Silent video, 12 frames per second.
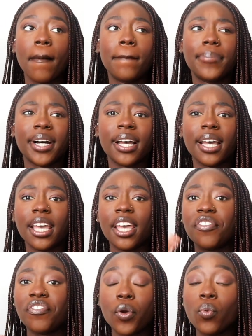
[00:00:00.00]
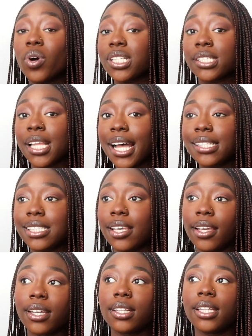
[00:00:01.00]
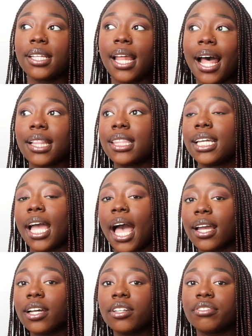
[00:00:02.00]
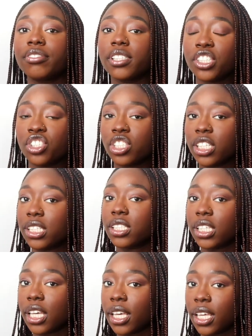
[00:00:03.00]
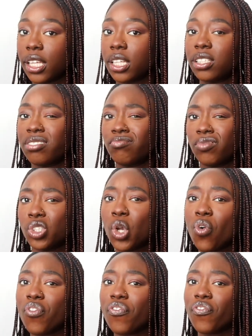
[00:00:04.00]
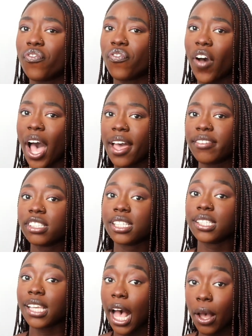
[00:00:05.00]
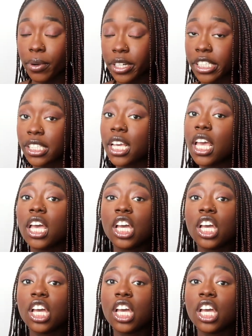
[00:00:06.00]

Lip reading: But if it was not tingling, I think I could have finished this in, you know, 5-6 hours.